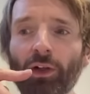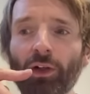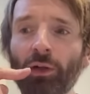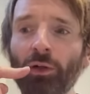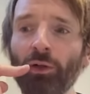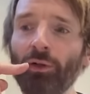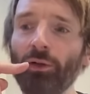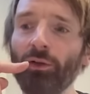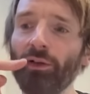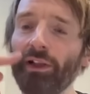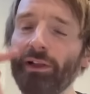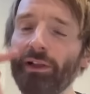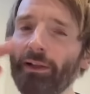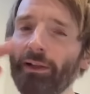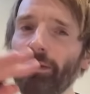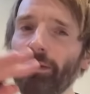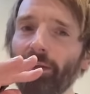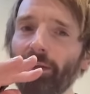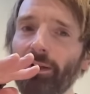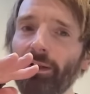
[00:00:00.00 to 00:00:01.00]
Who uh,
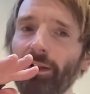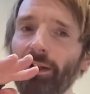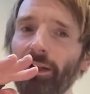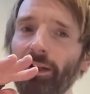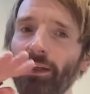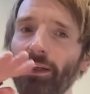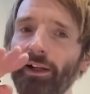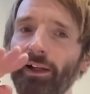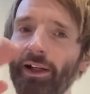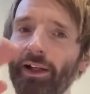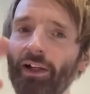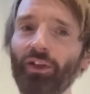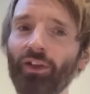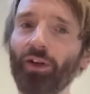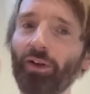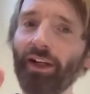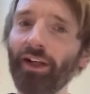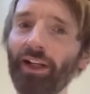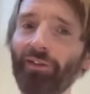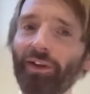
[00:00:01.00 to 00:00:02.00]
it's
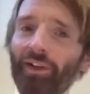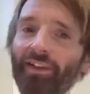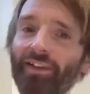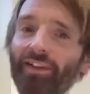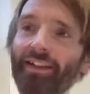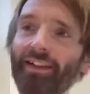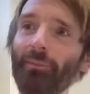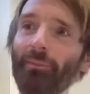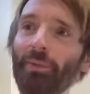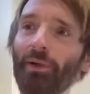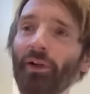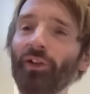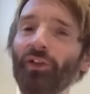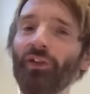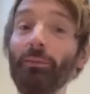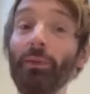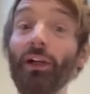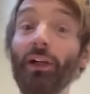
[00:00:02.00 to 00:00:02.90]
all right if they're the same person,